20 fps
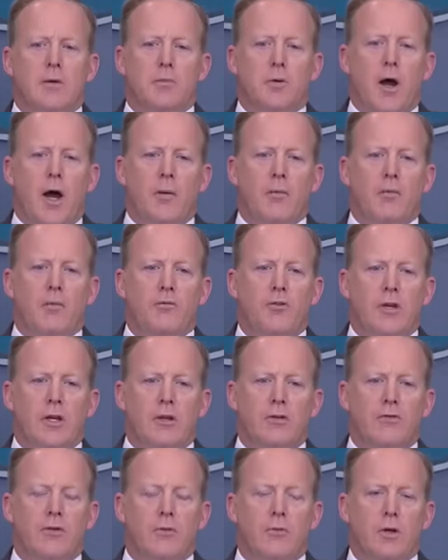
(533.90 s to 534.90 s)
I think the problem,
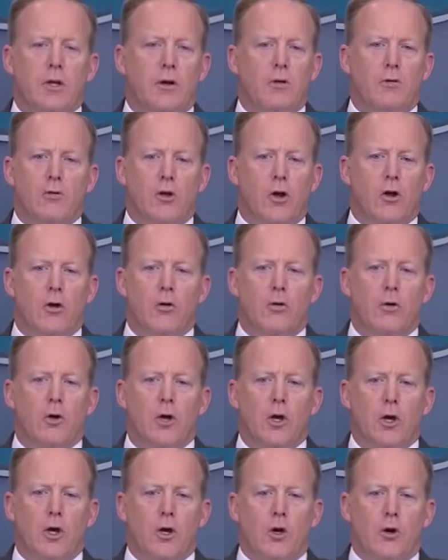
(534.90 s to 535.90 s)
Zeke, is that we don't
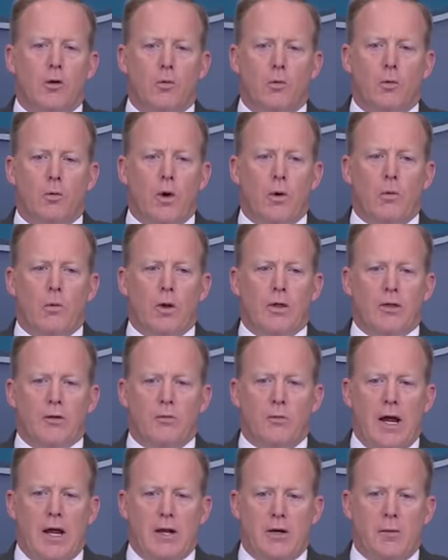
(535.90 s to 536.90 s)
know what, what
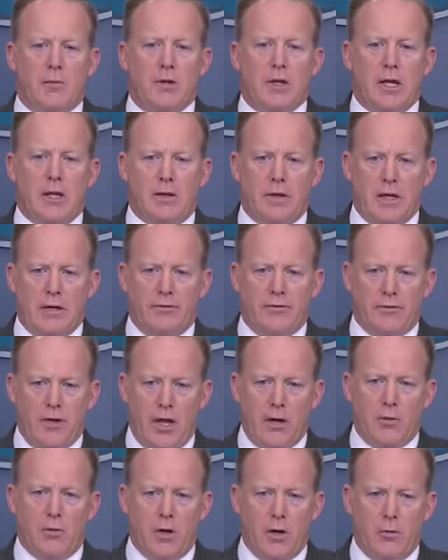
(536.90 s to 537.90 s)
the rat. I mean, they, they
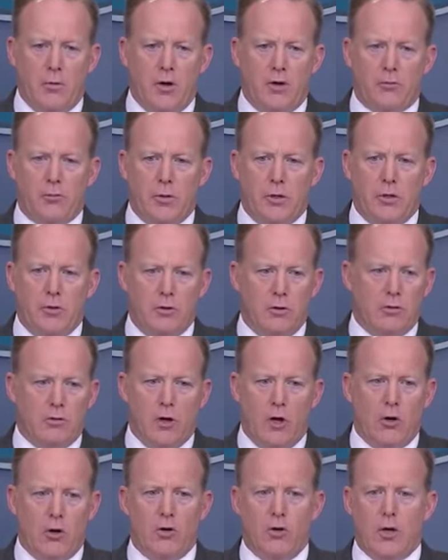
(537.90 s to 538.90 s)
said what it was, but you
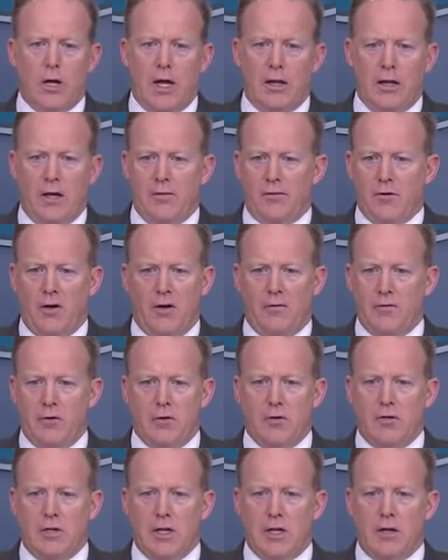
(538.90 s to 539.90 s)
don't know who got left
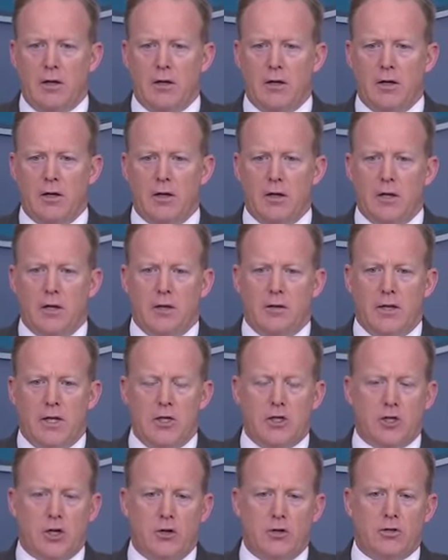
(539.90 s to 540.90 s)
off and who didn't.
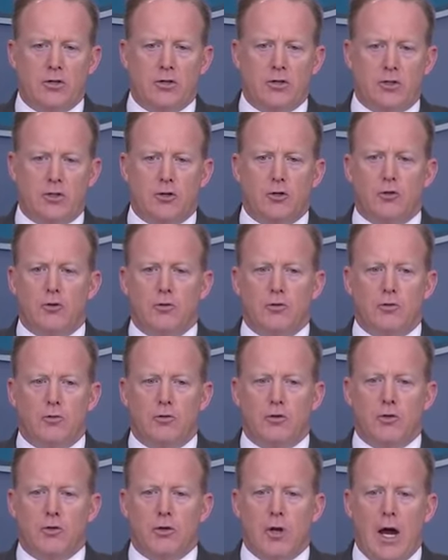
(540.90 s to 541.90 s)
They chose
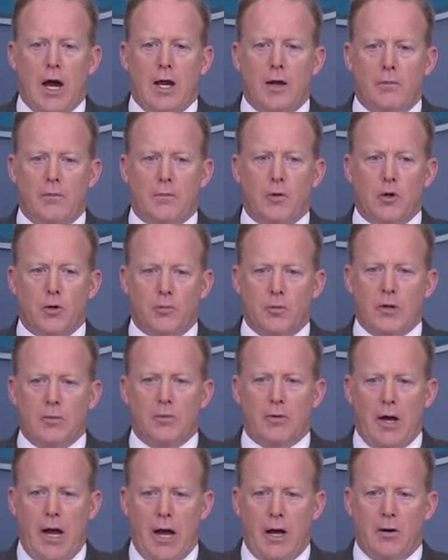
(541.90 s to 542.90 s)
to to not put
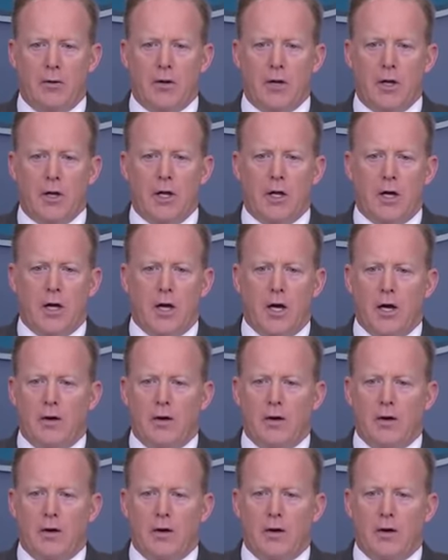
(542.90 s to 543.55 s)
people out